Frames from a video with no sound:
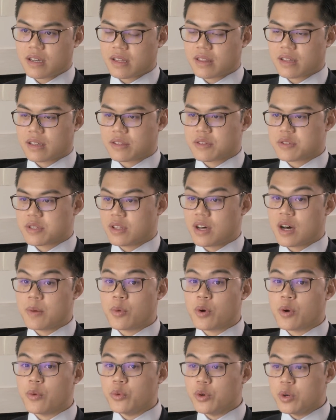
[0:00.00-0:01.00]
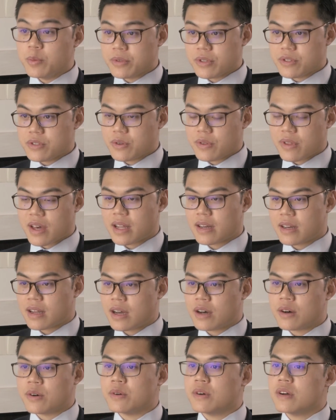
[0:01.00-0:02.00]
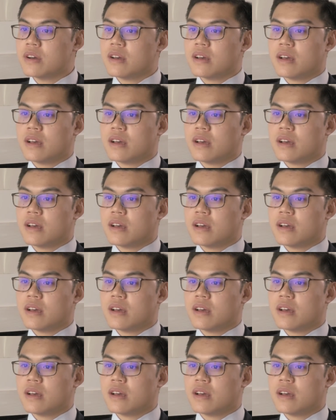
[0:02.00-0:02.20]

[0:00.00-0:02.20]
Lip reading: I think there's a lot more room to do that now,